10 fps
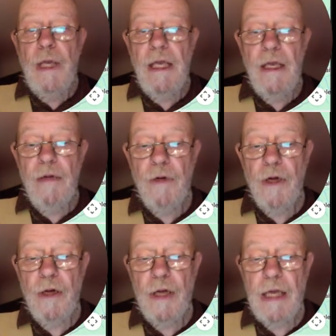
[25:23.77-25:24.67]
here we're
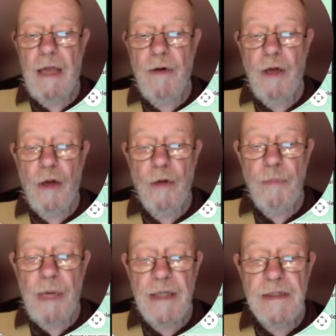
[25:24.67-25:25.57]
going to carry on
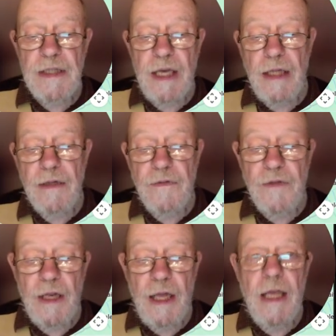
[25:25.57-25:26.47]
past the end of
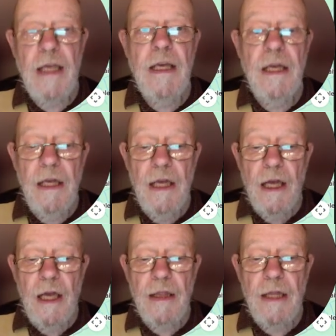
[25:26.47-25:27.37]
the lake
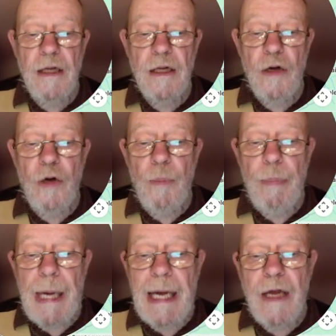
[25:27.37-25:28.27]
and then cut
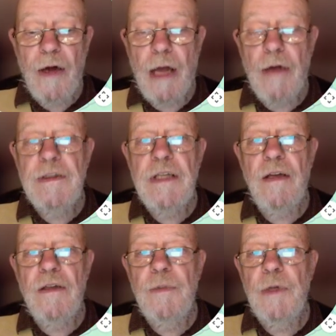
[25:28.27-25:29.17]
back on
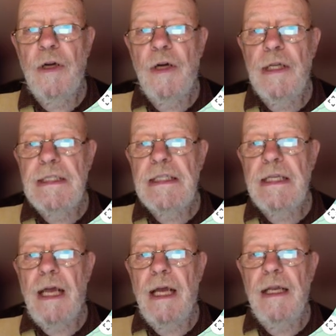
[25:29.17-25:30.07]
ourselves, but going
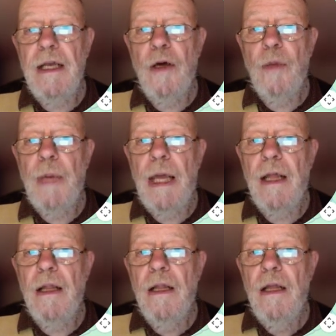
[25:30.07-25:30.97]
slightly
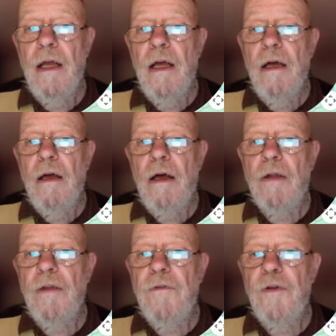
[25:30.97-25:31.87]
uphill
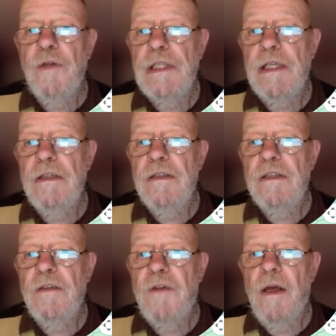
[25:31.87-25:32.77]
on the foothills
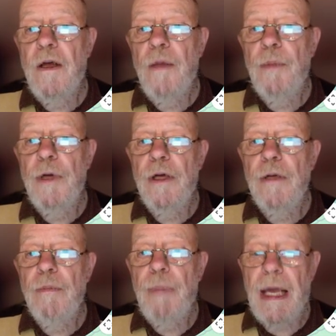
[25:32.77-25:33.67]
of
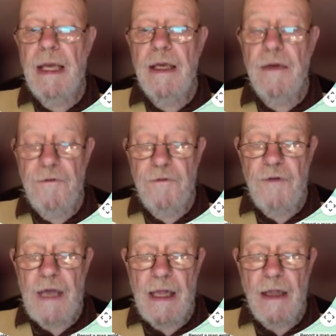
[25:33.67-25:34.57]
Burnbank
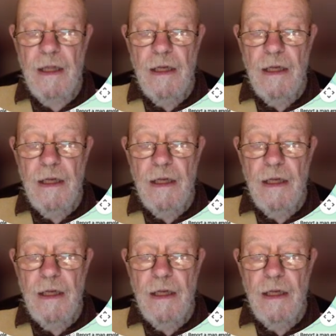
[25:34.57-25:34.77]
Fell